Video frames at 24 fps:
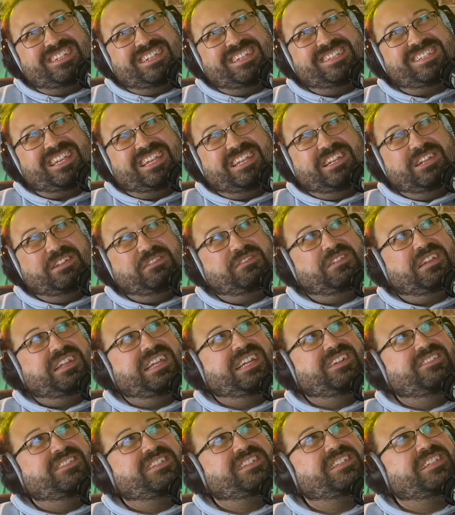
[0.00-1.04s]
going to say
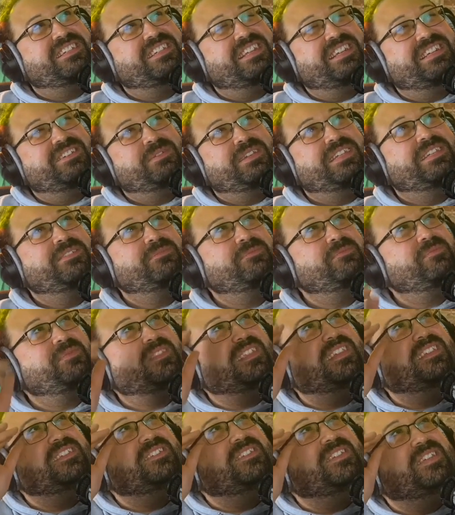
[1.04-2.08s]
lovely. I was going to.
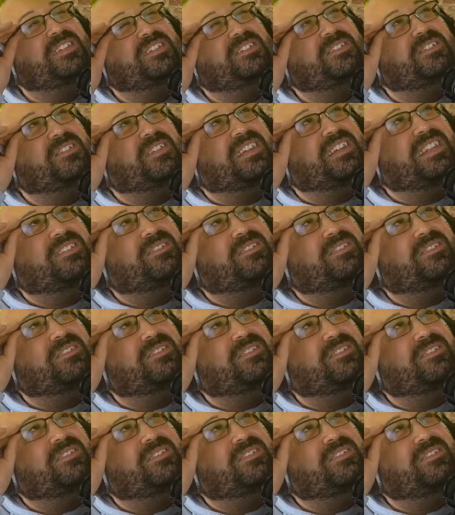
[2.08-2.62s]
I don't know.